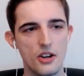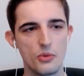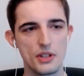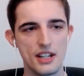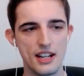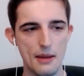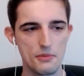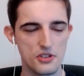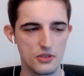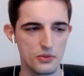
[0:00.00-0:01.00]
we did an
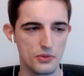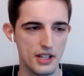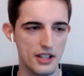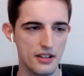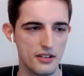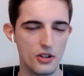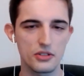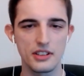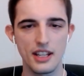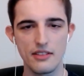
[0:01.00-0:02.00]
episode with
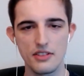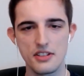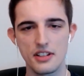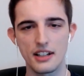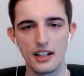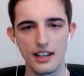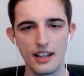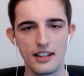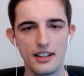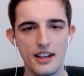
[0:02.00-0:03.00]
Dr. David Sinclair.